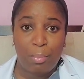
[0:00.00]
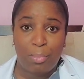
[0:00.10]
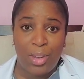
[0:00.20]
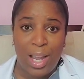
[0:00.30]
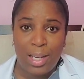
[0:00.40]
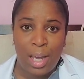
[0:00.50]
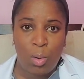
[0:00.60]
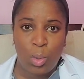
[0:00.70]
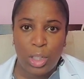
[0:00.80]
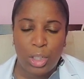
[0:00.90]
find out
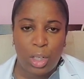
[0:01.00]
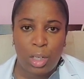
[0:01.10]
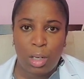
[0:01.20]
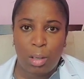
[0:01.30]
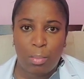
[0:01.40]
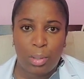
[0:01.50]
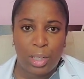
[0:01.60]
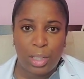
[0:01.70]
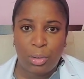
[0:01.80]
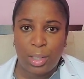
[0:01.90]
which
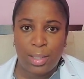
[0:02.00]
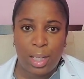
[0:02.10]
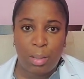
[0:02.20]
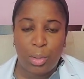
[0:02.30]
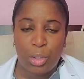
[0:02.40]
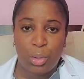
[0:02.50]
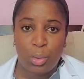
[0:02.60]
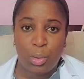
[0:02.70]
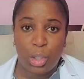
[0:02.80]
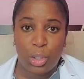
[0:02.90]
predictor exam your
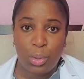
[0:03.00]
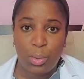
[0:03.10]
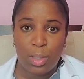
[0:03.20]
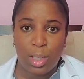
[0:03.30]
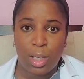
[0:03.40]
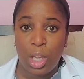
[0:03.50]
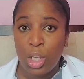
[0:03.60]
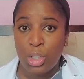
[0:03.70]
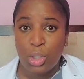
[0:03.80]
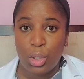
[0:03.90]
schools are using
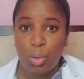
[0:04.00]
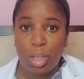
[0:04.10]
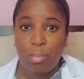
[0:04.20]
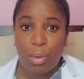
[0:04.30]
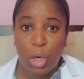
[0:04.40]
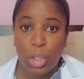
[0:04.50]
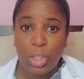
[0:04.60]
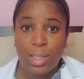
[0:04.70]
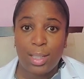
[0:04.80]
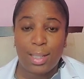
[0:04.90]
so you can
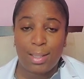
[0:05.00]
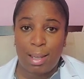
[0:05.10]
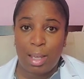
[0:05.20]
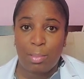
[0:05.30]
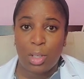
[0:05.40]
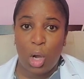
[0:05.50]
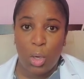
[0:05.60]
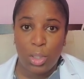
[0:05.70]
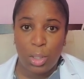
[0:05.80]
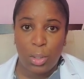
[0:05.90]
purchase exams
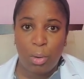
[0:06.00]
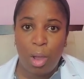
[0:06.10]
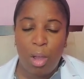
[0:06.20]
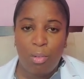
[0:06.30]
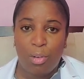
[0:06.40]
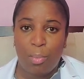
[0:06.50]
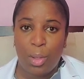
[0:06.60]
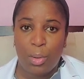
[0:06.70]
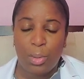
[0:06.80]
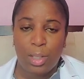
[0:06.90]
also from
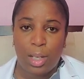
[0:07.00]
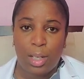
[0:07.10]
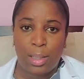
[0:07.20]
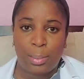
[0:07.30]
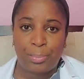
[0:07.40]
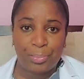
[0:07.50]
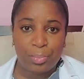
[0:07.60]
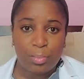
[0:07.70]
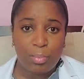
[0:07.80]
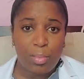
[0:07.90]
those
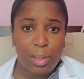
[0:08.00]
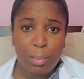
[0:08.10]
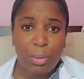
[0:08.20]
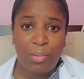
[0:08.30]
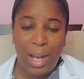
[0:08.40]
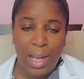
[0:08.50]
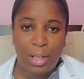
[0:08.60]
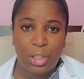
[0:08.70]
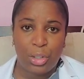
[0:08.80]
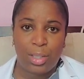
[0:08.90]

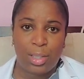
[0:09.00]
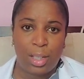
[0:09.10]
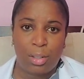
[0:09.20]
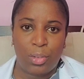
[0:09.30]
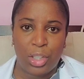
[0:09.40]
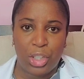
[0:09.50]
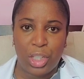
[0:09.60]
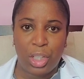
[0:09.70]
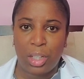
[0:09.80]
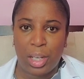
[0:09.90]
providers yourself and
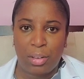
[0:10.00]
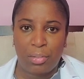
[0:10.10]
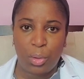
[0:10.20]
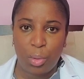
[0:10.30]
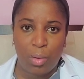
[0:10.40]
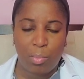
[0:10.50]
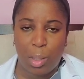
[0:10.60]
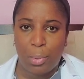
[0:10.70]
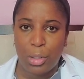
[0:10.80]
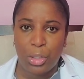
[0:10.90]
just look at a few of them
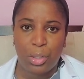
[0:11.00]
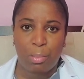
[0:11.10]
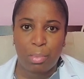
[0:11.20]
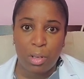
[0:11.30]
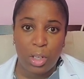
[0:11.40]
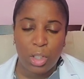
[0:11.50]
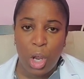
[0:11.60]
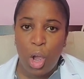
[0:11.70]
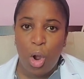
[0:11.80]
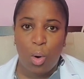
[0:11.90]
or purchase their books
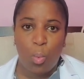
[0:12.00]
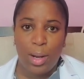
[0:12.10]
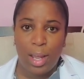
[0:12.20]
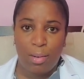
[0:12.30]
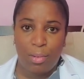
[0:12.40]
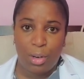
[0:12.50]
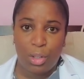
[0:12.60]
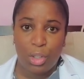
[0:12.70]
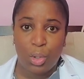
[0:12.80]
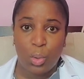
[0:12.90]
or whatever
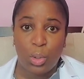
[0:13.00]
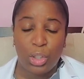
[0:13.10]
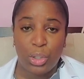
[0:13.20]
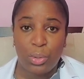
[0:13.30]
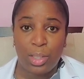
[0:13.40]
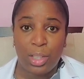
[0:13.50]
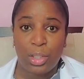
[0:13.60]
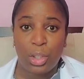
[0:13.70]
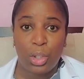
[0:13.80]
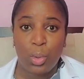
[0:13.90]
the school is using so
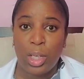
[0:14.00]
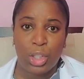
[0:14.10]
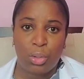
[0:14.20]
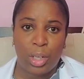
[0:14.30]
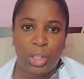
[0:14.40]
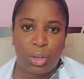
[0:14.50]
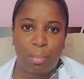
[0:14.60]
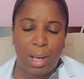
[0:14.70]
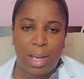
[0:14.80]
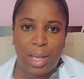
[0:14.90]
you can train your
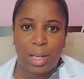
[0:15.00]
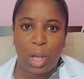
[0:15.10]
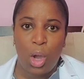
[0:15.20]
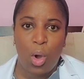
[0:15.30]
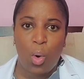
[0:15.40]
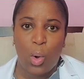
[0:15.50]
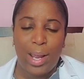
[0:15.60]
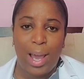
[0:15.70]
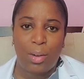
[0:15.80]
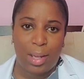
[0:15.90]
mind on
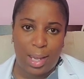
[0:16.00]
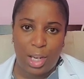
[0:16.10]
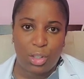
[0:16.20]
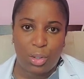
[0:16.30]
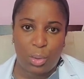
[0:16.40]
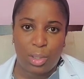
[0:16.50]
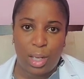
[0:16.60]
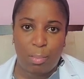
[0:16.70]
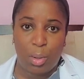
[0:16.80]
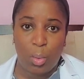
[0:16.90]
how to answer those
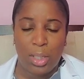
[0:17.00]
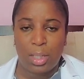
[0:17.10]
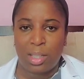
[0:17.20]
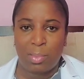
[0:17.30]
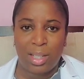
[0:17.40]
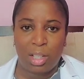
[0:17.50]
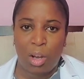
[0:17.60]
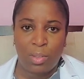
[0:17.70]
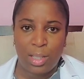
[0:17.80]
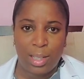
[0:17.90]
type of questions, because
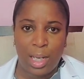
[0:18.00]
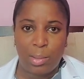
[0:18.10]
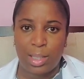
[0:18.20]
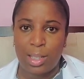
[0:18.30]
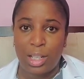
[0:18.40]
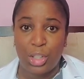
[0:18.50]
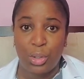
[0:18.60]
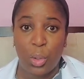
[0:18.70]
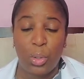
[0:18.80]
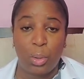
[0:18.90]
oftentimes it's not that you
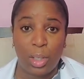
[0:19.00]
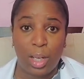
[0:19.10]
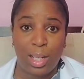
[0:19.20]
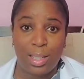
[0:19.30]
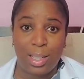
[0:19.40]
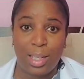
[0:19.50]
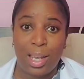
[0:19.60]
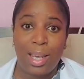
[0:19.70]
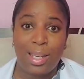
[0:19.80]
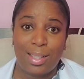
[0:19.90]
don't know the content,
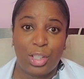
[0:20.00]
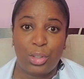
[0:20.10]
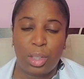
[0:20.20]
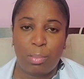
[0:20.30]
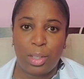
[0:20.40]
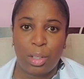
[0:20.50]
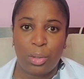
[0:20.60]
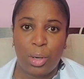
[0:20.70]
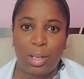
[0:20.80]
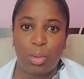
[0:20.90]
it's that you simply don't
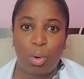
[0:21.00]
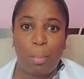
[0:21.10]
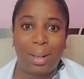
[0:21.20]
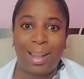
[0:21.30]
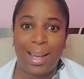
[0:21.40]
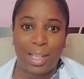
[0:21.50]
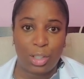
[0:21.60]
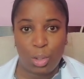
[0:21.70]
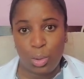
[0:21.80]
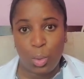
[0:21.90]
know how to apply it
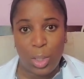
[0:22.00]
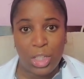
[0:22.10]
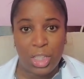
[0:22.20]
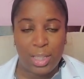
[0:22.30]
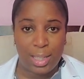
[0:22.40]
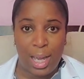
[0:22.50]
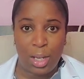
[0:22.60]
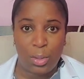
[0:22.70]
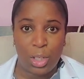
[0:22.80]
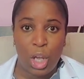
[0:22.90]
to those question
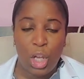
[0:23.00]
styles.